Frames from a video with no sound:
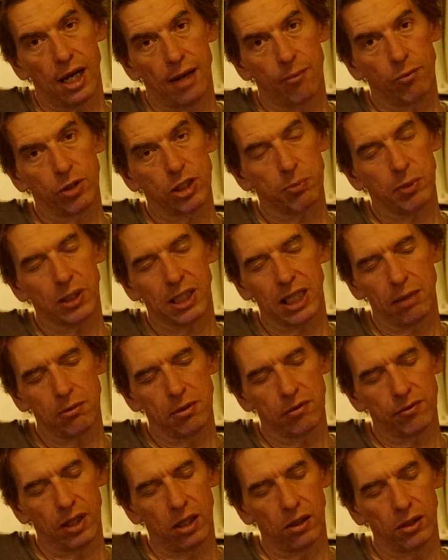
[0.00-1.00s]
which became
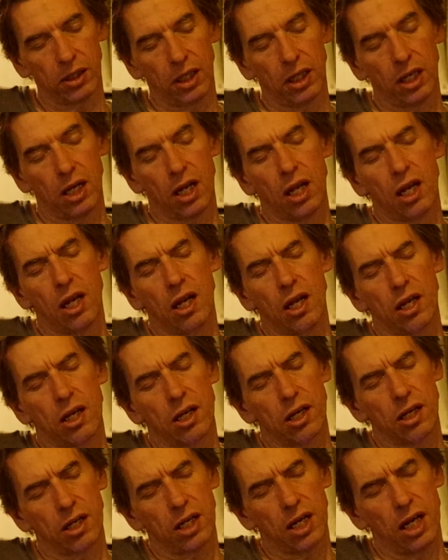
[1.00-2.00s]
the Vulgate.
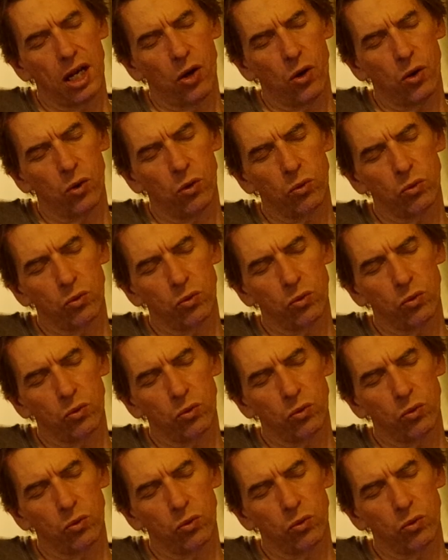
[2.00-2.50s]
Now,